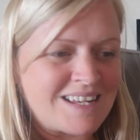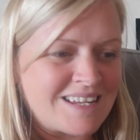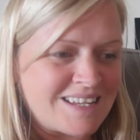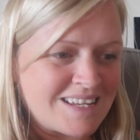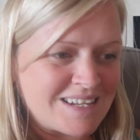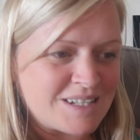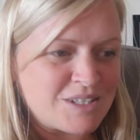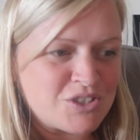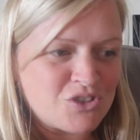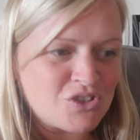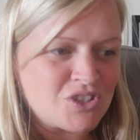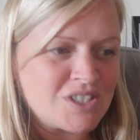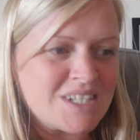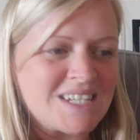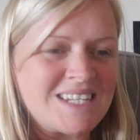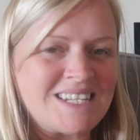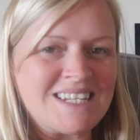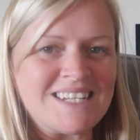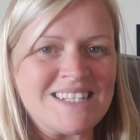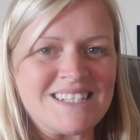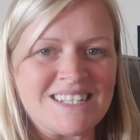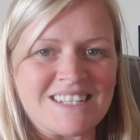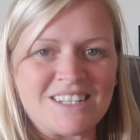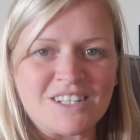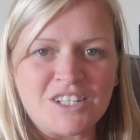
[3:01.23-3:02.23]
Like, it's just
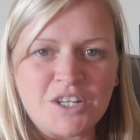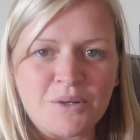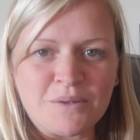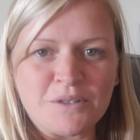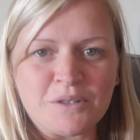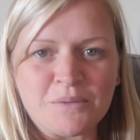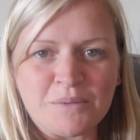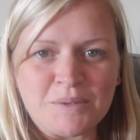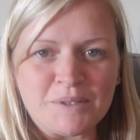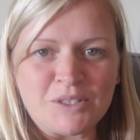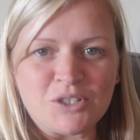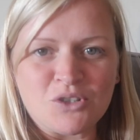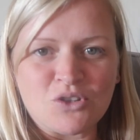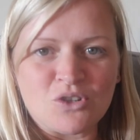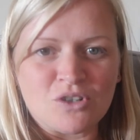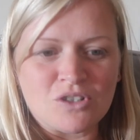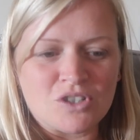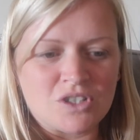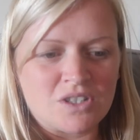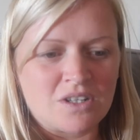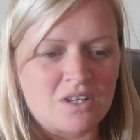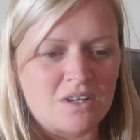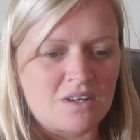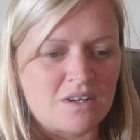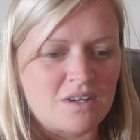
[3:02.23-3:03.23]
easy, you know, it's going to be
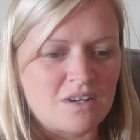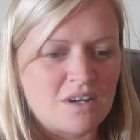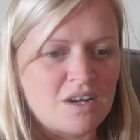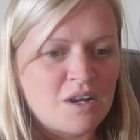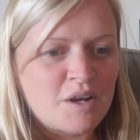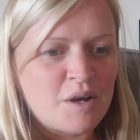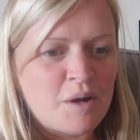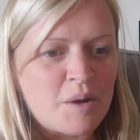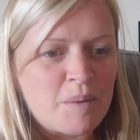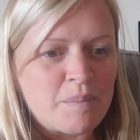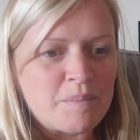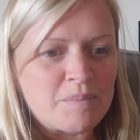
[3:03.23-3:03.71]
scorching hot.